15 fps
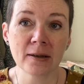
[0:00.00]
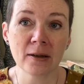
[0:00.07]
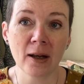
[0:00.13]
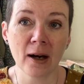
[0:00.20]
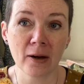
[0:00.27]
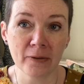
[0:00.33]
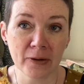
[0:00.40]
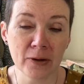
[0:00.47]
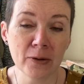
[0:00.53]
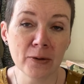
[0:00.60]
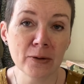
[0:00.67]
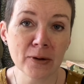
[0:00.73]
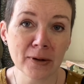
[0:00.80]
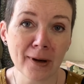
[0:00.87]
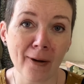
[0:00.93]
I've used
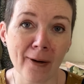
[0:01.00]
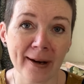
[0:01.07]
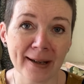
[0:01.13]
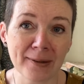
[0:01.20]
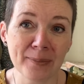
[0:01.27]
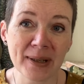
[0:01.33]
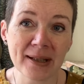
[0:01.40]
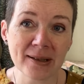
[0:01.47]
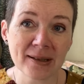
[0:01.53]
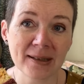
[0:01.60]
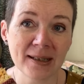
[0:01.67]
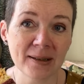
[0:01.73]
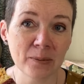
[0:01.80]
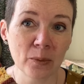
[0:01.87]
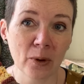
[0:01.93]
9 because I
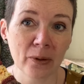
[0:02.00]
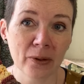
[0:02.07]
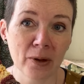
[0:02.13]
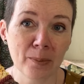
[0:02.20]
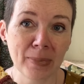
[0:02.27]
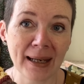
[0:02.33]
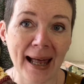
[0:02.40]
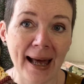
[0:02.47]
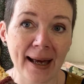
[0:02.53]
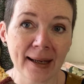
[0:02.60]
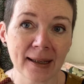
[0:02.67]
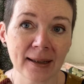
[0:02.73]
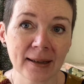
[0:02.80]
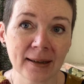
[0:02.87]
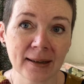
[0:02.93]
didn't want the
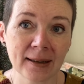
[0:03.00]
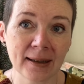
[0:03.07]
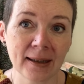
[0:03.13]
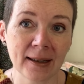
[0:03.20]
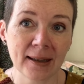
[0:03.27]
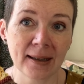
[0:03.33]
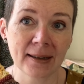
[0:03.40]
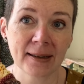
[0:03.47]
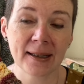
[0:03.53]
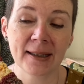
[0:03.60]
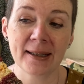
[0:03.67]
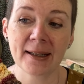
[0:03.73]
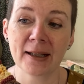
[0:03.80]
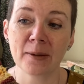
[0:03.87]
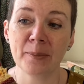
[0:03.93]
black in
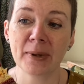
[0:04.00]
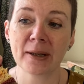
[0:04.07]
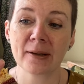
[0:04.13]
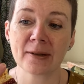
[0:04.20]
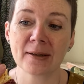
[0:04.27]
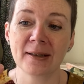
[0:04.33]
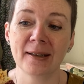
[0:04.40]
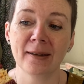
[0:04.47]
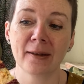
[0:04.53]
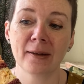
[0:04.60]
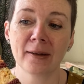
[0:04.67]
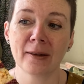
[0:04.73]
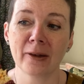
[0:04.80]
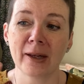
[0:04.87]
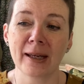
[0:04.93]
here because I didn't
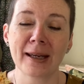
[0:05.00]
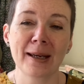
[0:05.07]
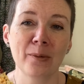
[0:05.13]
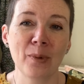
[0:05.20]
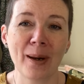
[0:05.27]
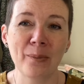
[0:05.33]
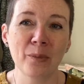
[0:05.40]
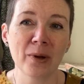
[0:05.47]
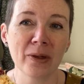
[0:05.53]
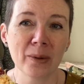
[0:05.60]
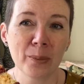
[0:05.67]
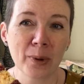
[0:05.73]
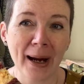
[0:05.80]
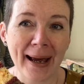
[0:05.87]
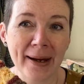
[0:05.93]
think it went with the
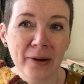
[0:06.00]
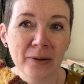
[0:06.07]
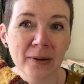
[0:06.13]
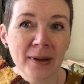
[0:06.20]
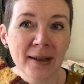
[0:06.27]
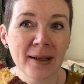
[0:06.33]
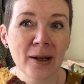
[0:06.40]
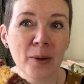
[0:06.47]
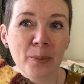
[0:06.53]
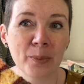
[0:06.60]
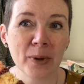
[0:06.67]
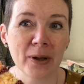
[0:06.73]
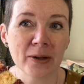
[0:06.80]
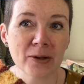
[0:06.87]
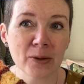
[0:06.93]
brown,
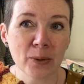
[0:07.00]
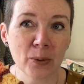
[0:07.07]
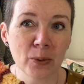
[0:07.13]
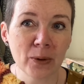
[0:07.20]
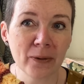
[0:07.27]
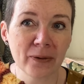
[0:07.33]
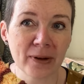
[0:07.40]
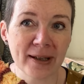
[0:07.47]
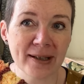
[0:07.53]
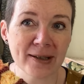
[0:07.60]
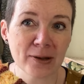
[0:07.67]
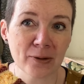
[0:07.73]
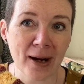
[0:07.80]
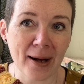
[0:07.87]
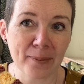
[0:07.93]
but all of these
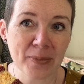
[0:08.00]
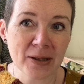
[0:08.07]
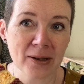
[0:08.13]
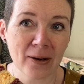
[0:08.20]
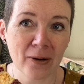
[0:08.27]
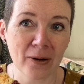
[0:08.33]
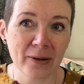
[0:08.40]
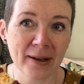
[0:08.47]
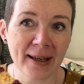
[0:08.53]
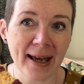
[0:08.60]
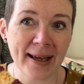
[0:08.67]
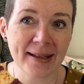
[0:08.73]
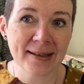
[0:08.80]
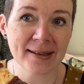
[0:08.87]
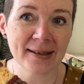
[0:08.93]
scraps are the
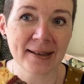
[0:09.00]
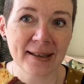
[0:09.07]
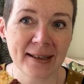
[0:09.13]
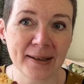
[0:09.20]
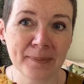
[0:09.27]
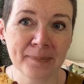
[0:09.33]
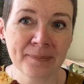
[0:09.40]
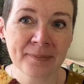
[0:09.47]
Kate Celine,